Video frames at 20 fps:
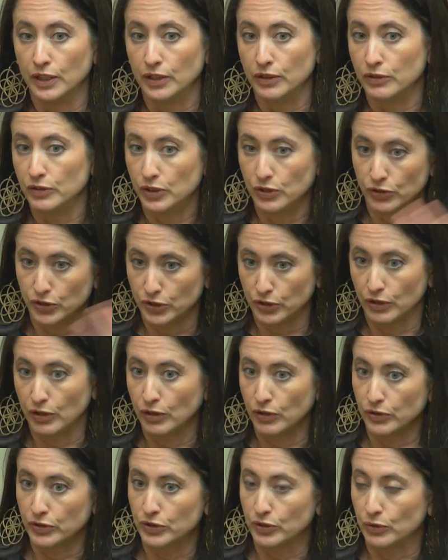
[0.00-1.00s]
you know, years
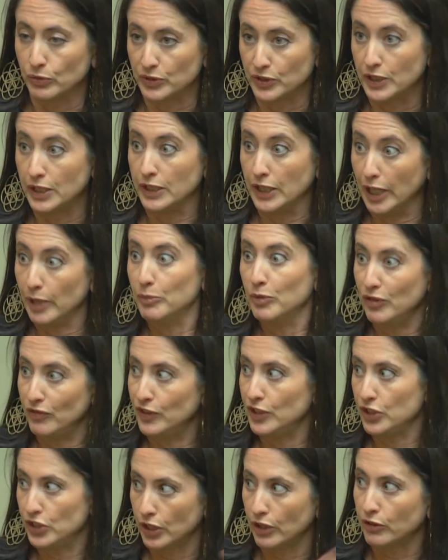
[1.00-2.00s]
ago, so it was the Diamond
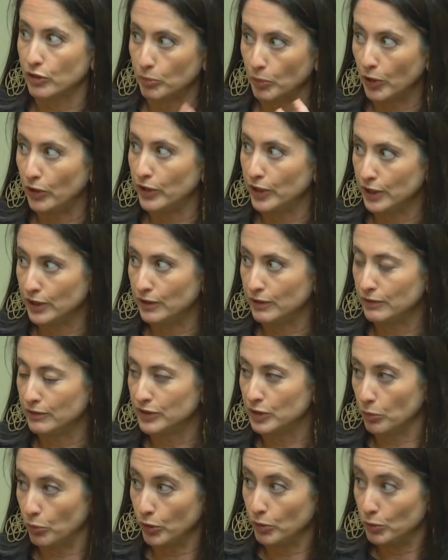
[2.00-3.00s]
v. Chakrabarty
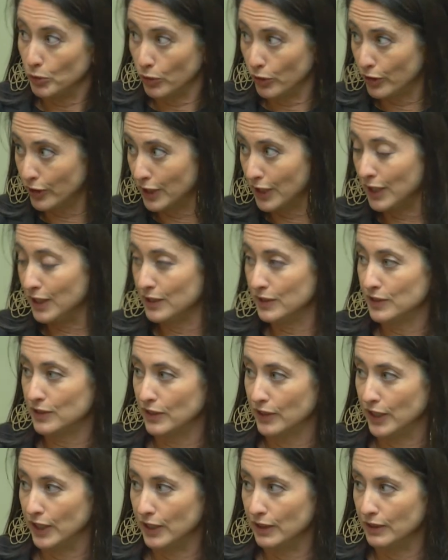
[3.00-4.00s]
Supreme Court case
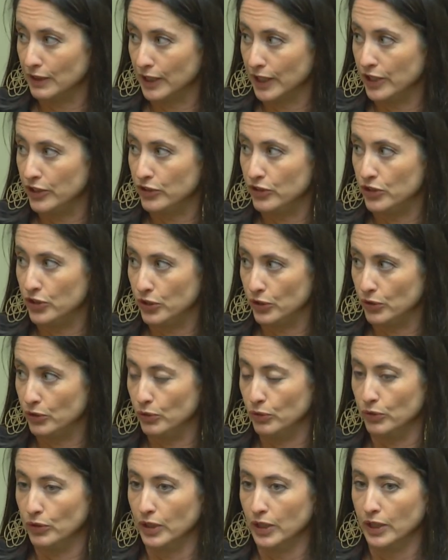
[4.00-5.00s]
that led
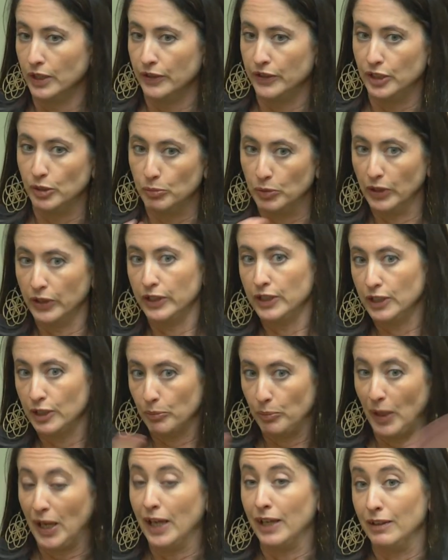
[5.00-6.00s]
to the ability to
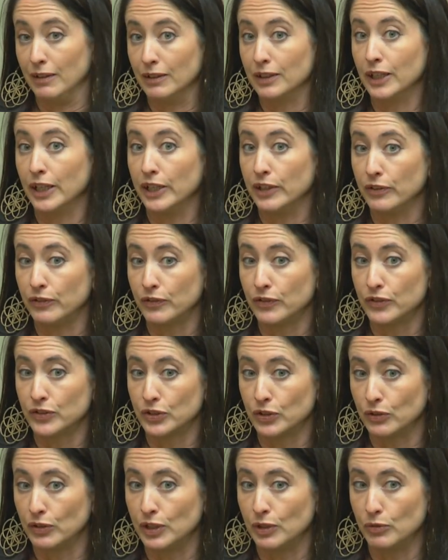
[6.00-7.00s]
patent life.
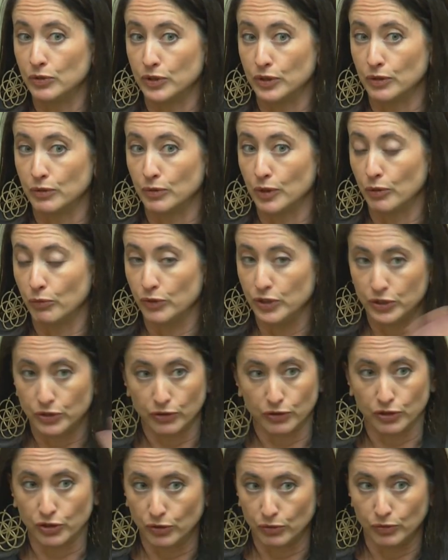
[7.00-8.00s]
So he was a, a
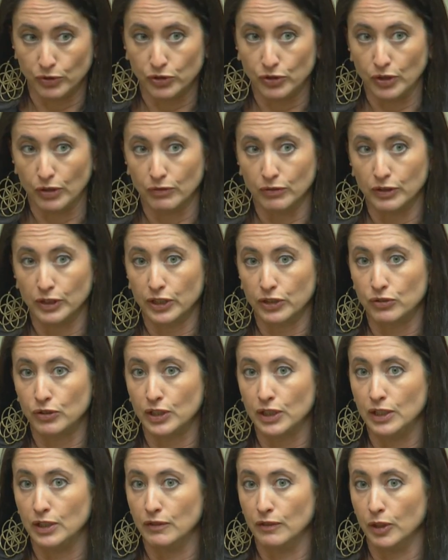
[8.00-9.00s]
researcher with General
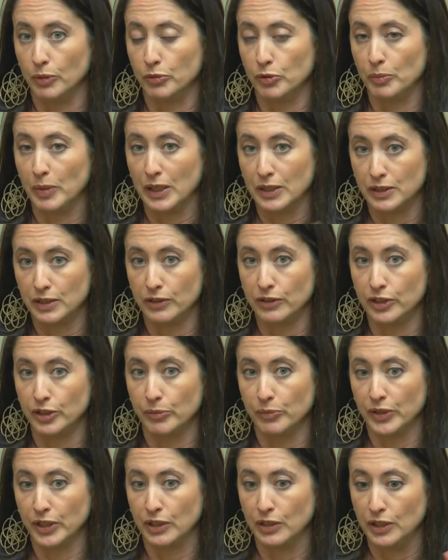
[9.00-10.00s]
Electric. He developed a
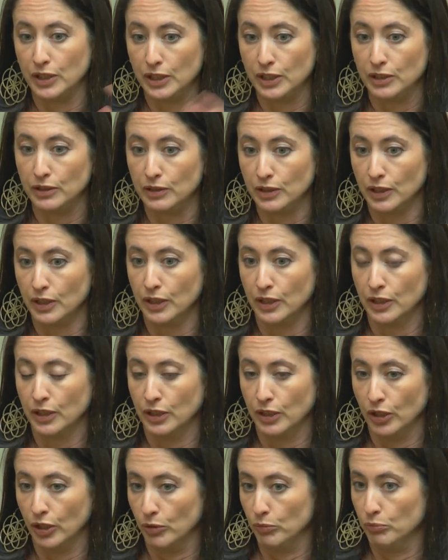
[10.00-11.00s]
bacterium that could eat
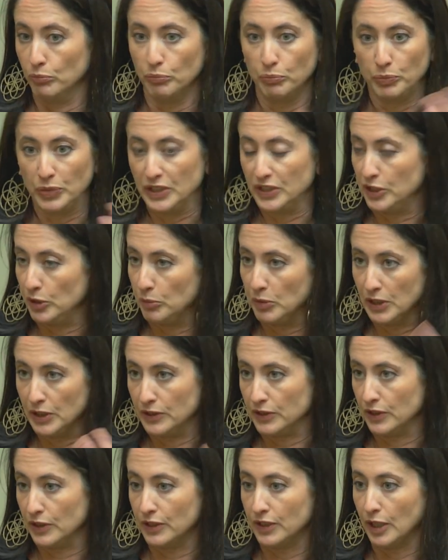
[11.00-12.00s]
um,
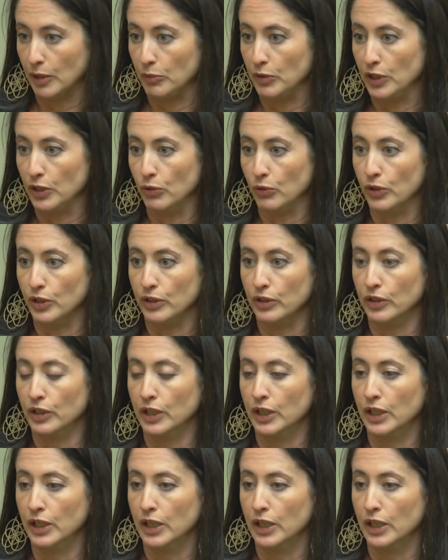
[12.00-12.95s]
PCBs and contaminated oil